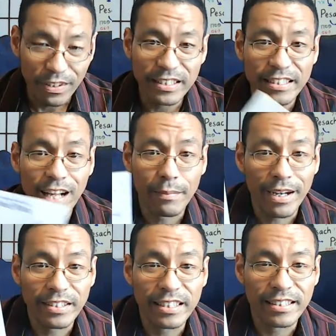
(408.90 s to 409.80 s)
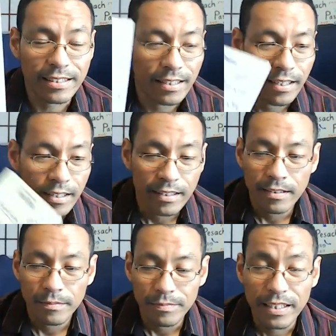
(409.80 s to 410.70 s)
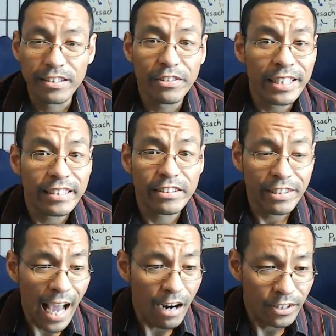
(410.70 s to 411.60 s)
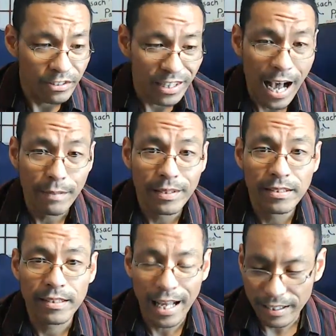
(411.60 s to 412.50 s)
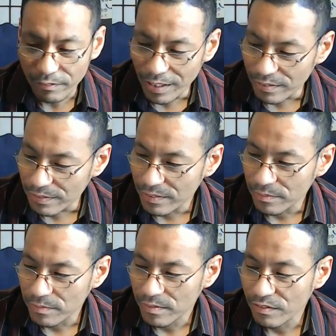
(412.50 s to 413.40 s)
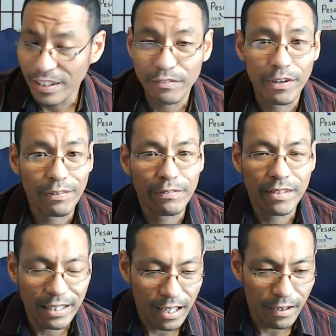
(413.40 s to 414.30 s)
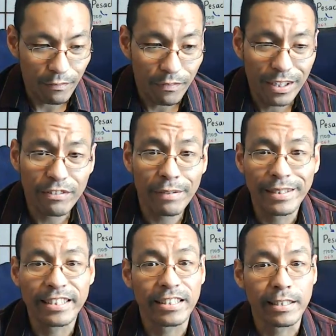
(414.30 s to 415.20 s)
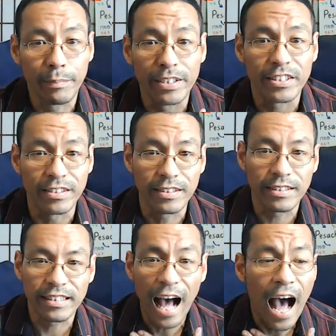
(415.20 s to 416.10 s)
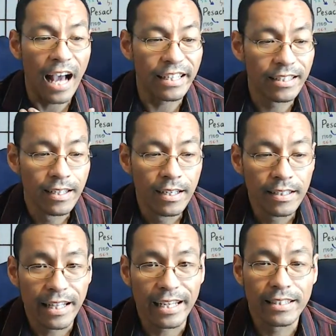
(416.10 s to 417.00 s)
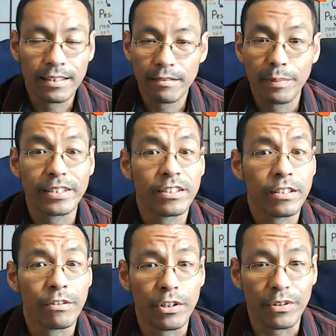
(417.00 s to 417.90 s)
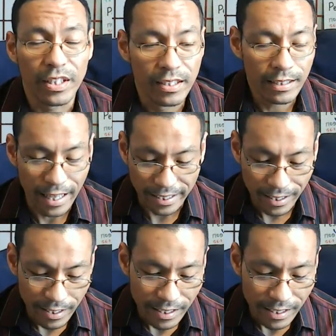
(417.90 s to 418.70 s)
first, let's talk about just the three hours of time. For one of them is just the personal, the I, like personal growth, like